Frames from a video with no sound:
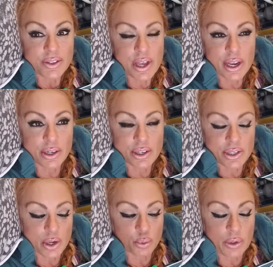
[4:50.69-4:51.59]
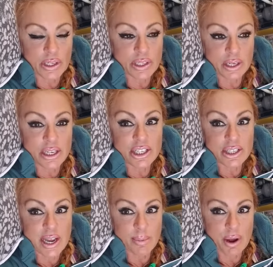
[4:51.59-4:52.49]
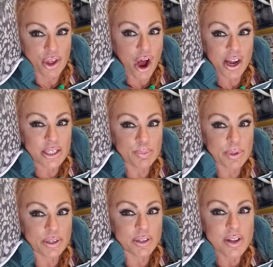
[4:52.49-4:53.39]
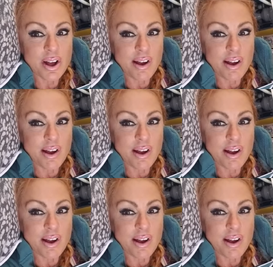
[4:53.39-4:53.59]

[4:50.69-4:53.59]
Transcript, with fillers: thing on his wrist that he just came out of the hospital.